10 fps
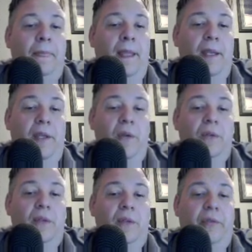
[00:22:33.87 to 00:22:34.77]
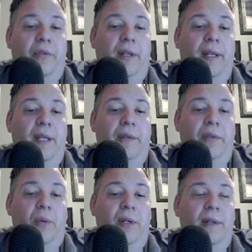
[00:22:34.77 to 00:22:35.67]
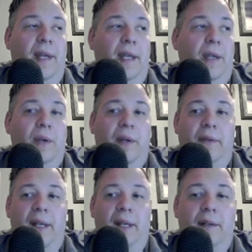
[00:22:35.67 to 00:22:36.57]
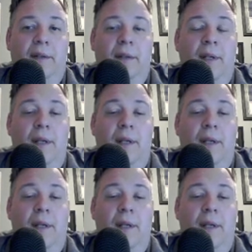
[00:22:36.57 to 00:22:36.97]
Use our free link if you would. Thank you in advance.